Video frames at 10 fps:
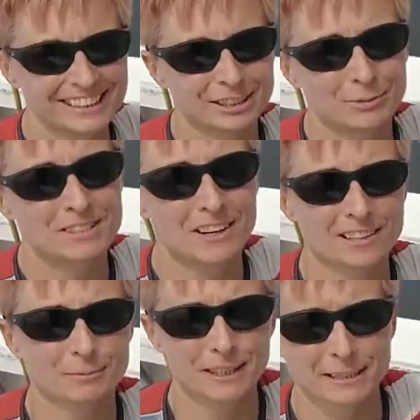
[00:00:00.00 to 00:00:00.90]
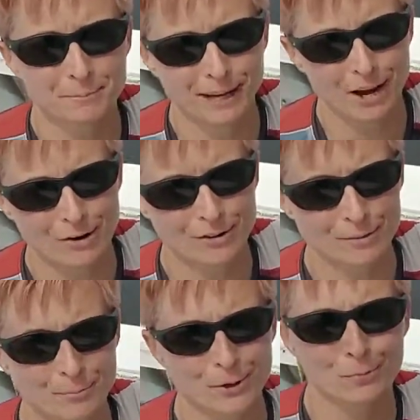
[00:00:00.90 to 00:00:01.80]
so we talked about the power of the
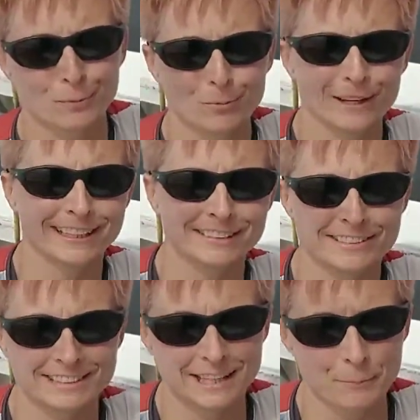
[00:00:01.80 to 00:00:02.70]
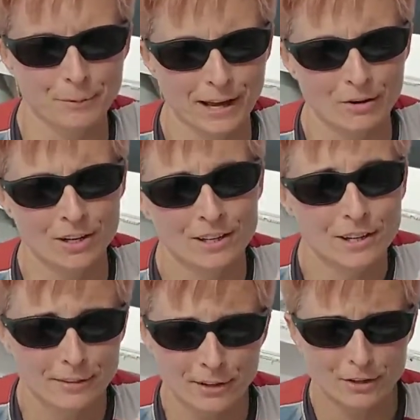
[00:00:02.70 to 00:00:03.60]
boat, but what gives it that power?
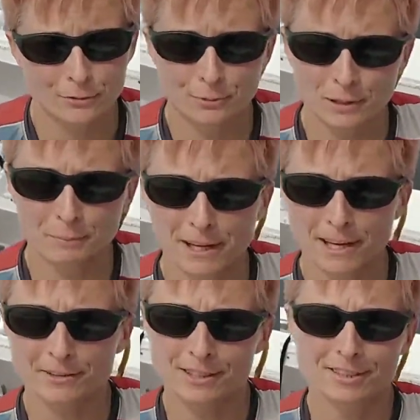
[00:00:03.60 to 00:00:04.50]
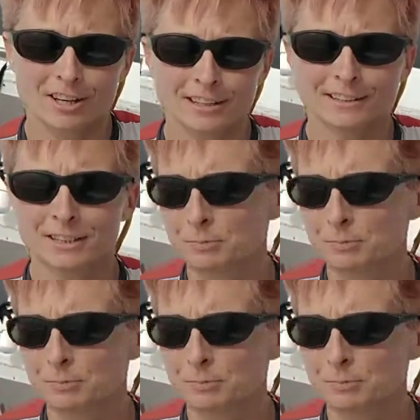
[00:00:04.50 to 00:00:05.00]
There are three batteries on this